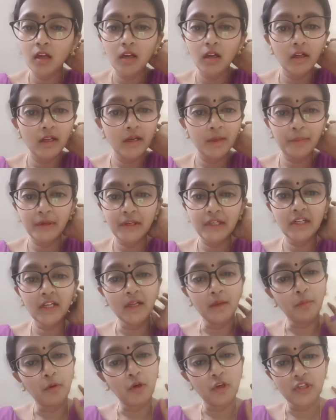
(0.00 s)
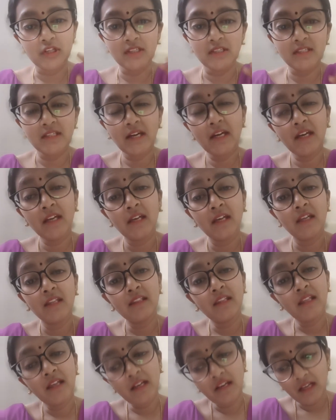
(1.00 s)
repeated abortions, right?
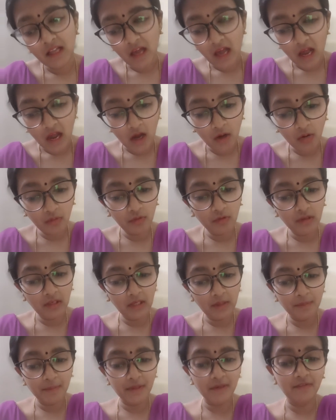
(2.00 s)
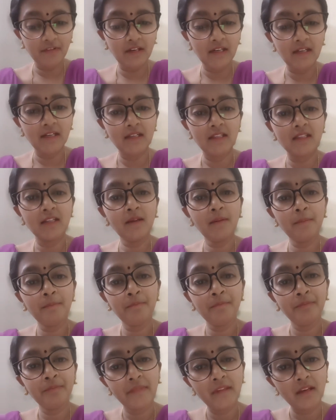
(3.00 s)
Then how we will prevent the
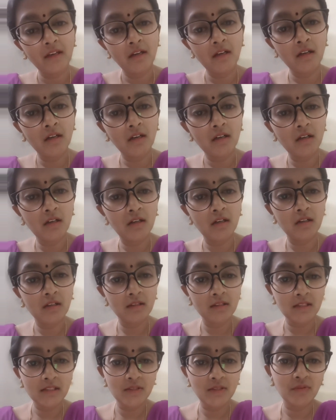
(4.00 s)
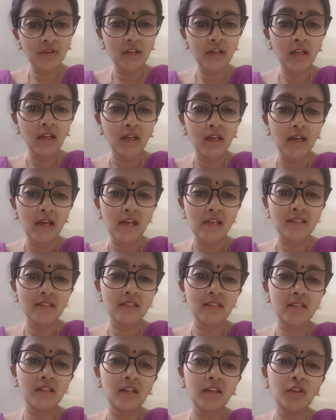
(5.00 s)
this one? As I
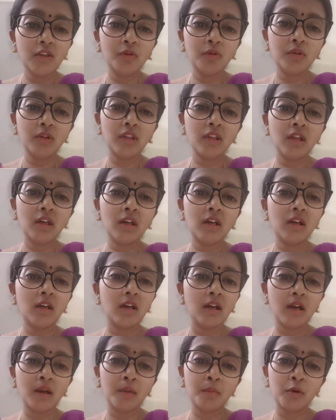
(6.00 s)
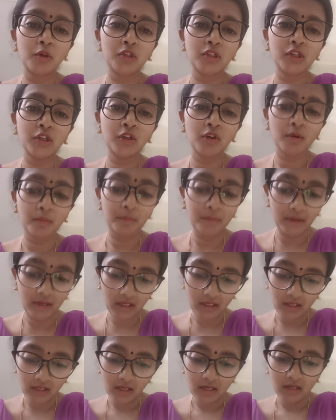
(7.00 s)
said you in the abortion
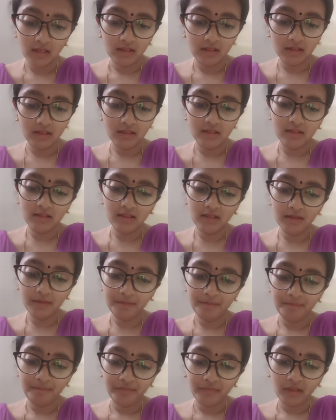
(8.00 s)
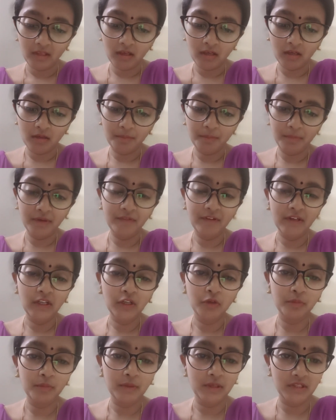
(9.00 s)
topic, that is the
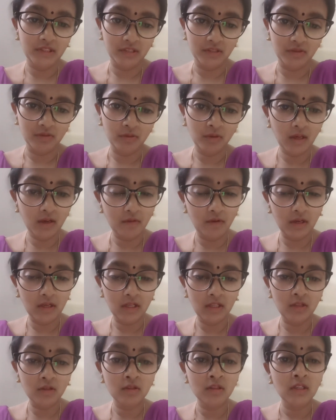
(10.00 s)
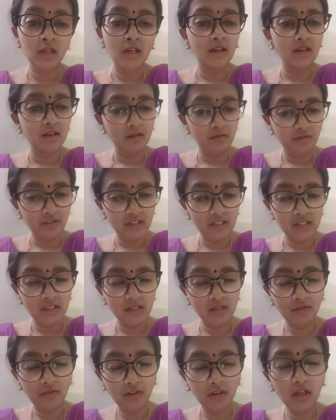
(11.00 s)
preventive measures. Okay, what are the? First
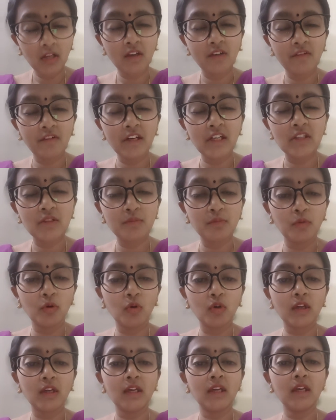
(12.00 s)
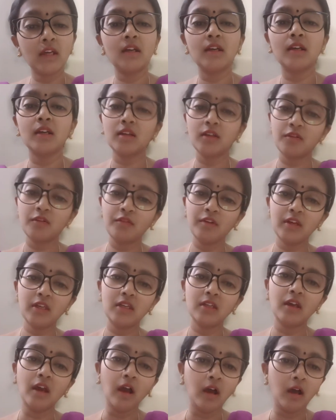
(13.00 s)
of all, quit smoking, quit
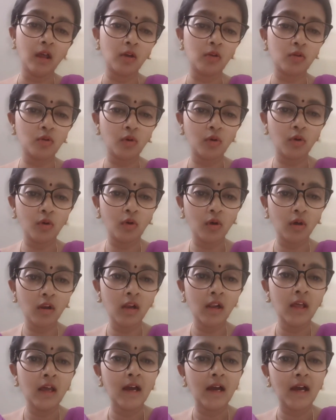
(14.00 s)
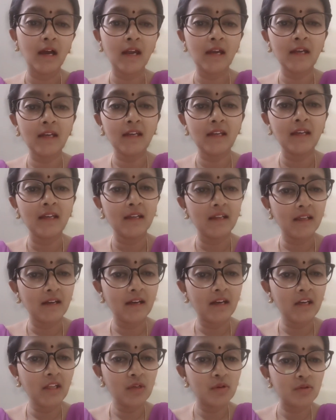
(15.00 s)
alcohol, and
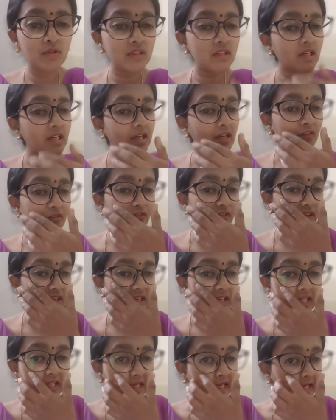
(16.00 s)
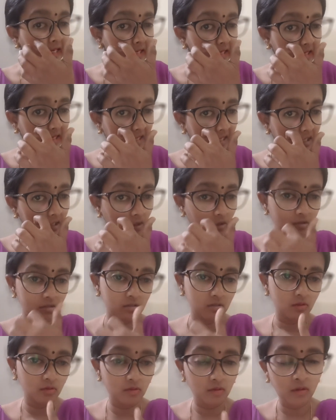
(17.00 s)
reduce the caffeine intake
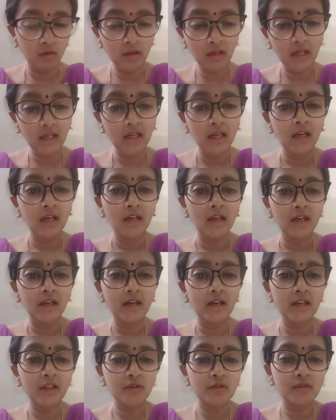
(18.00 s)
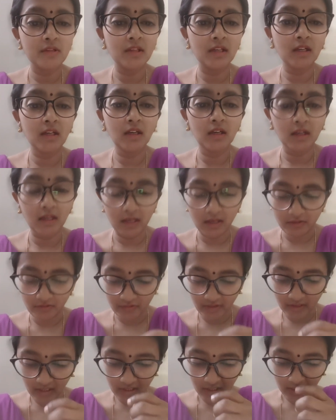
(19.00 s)
also. Okay, reduce the
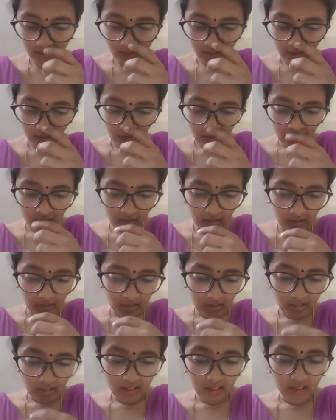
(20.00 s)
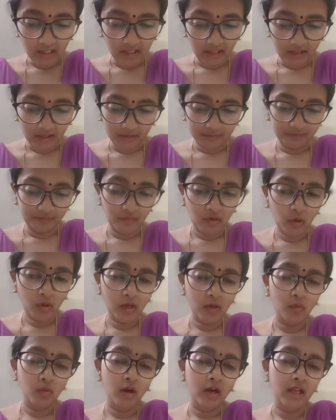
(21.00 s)
caffeine intake.
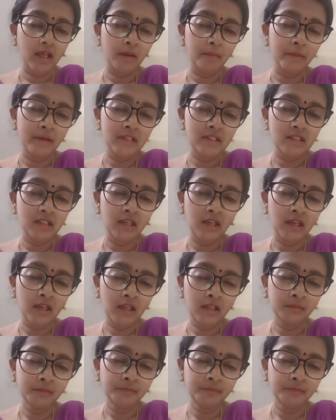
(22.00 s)
Okay, what happens here?